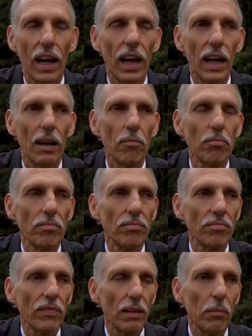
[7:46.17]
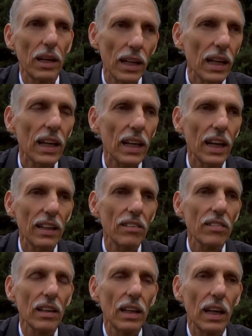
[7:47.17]
But in any
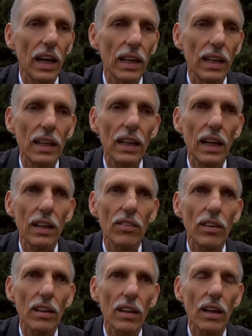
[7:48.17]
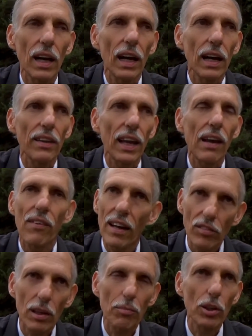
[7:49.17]
case, they have
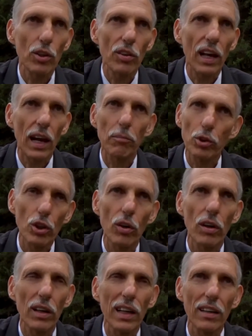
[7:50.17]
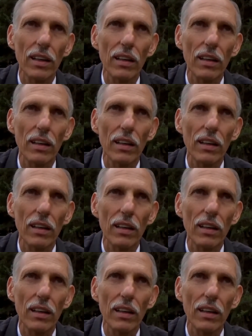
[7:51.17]
asked him to do that, I'm sure.